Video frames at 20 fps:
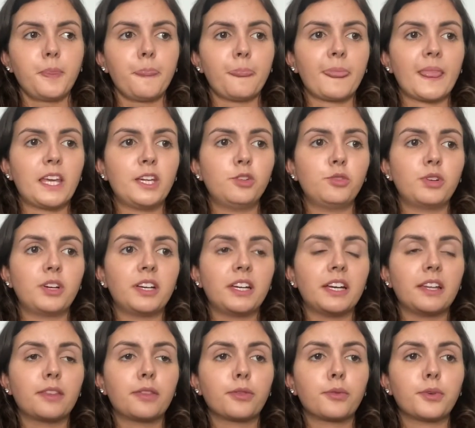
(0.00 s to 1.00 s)
You could
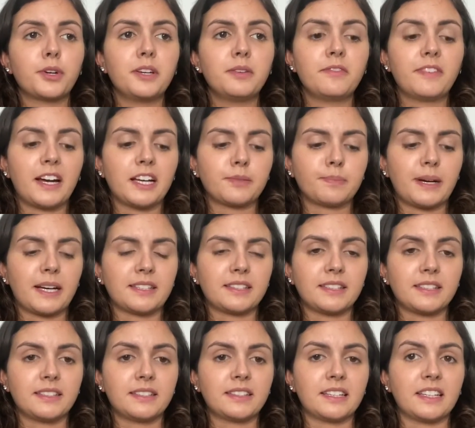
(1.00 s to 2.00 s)
get 3 fast
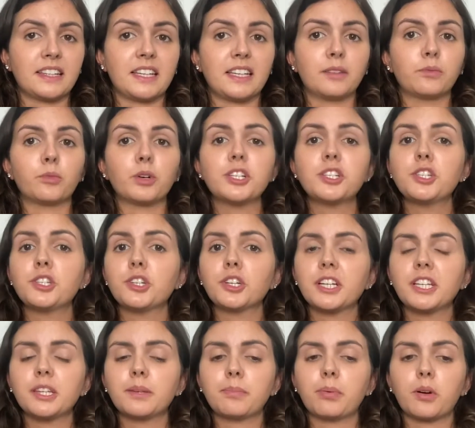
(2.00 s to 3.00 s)
passes, and then once you're in
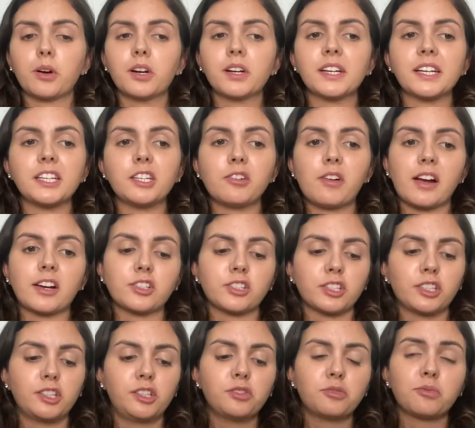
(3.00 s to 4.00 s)
the park and you
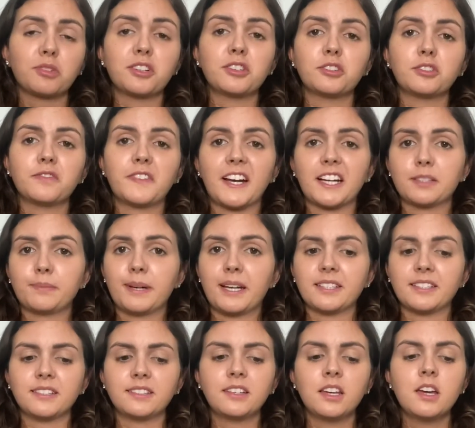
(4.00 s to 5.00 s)
actually use one of those fast
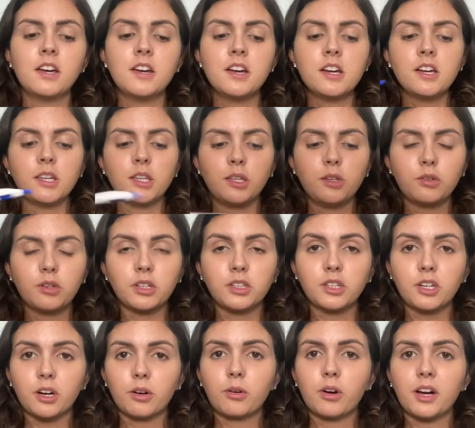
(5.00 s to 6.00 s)
passes, you could
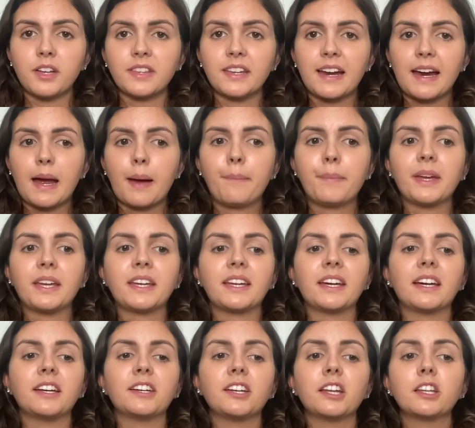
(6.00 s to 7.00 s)
go on the app and
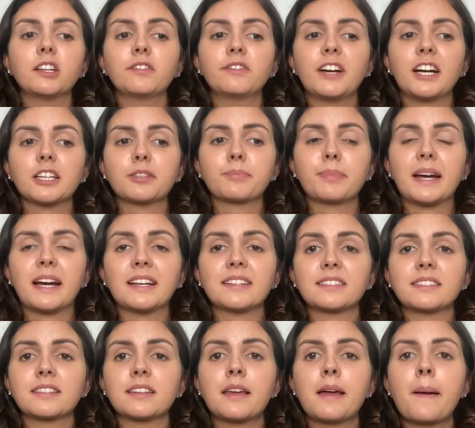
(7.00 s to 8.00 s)
get another fast
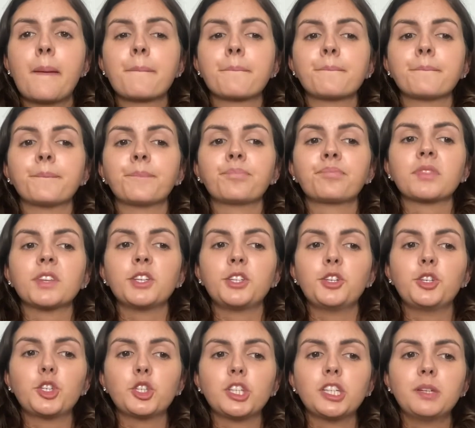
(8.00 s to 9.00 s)
pass.
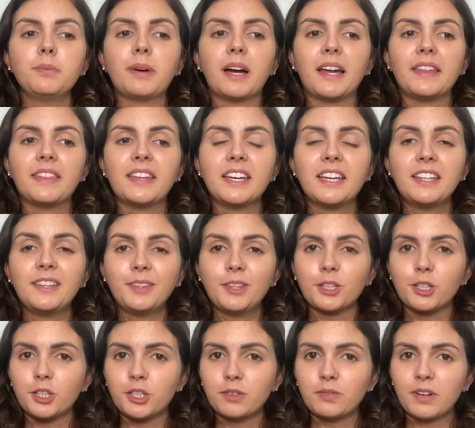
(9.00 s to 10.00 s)
Usually by then the
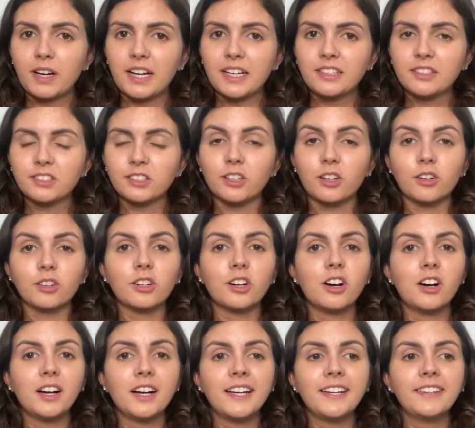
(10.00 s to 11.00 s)
good rides are all
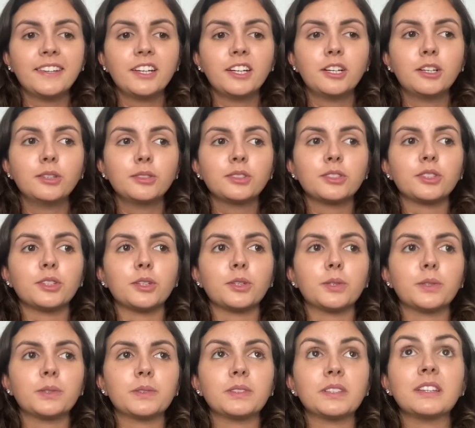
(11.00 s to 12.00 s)
gone though,
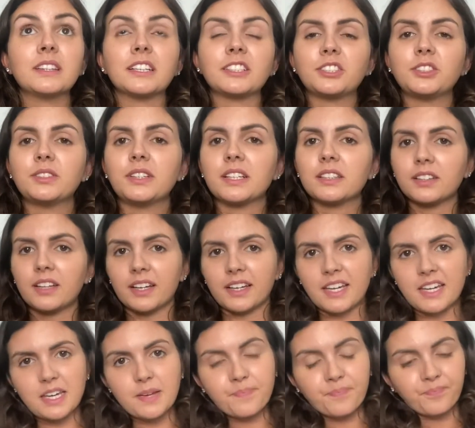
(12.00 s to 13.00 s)
so unless you get
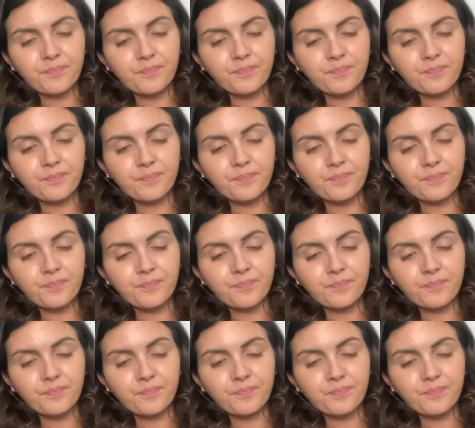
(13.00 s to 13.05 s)
lucky.